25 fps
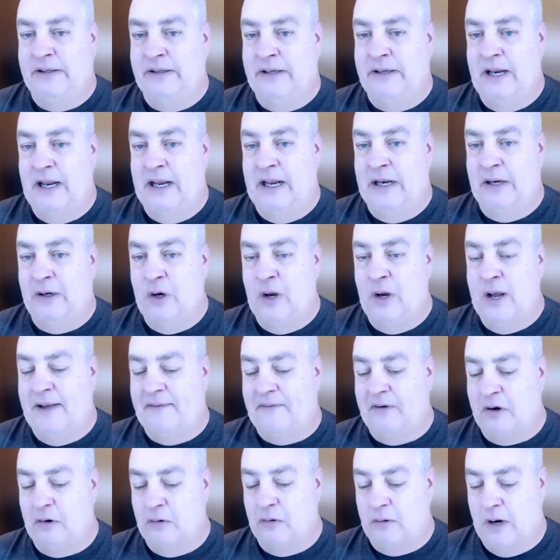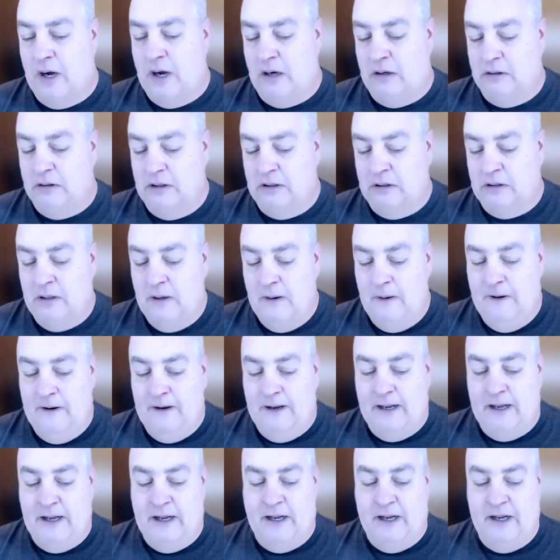you have a crawler,
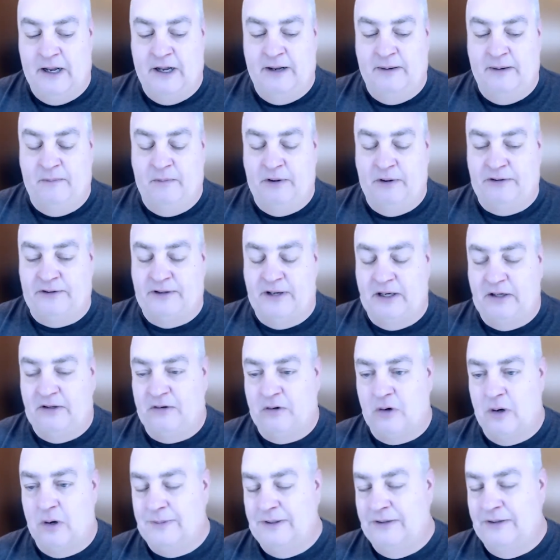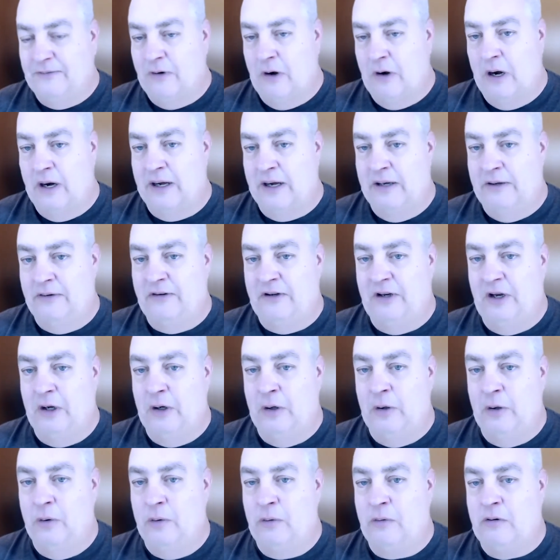let's say Screaming Frog
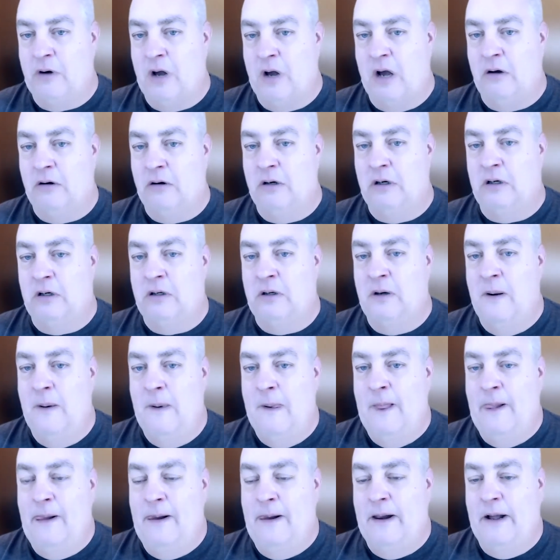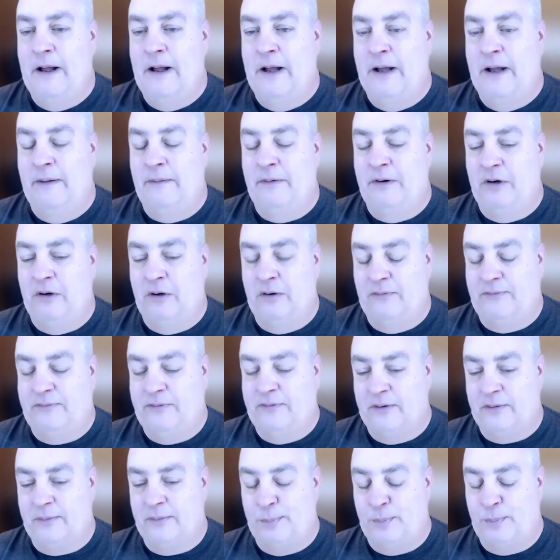SEO crawler, or
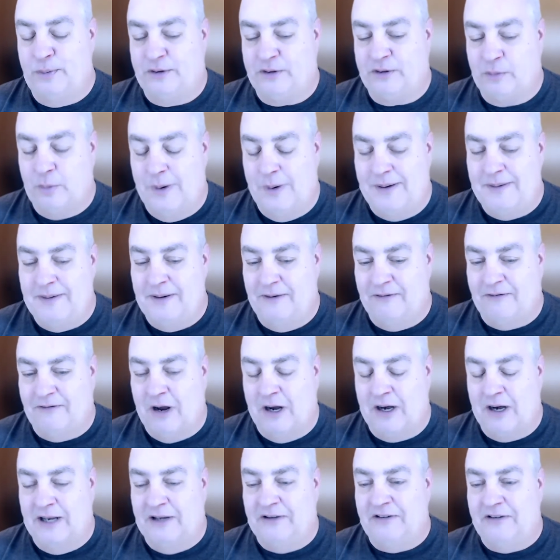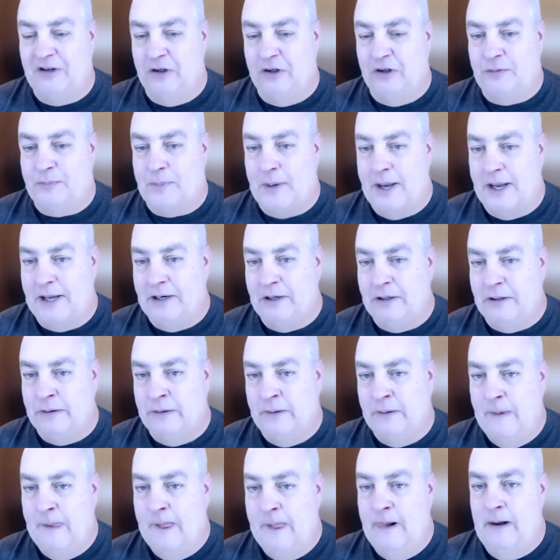Screaming Frog SEO
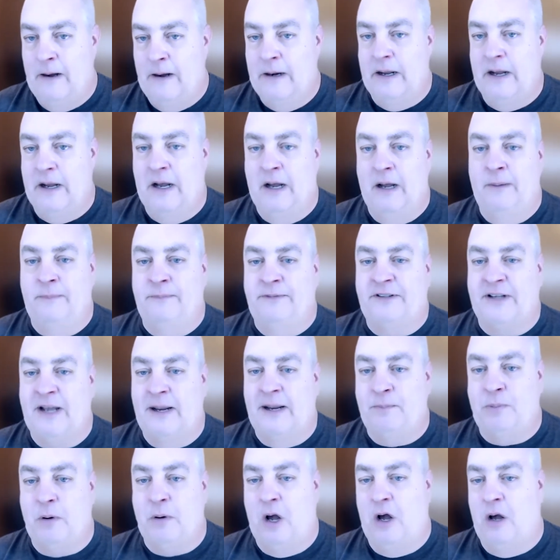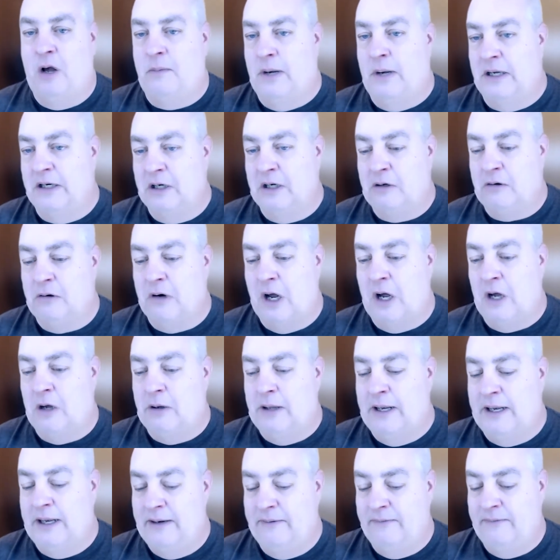Spider, Sitebulb,
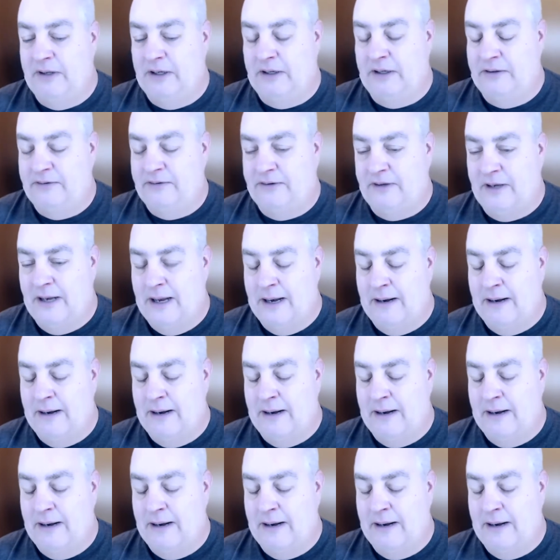OnCrawl, any of these,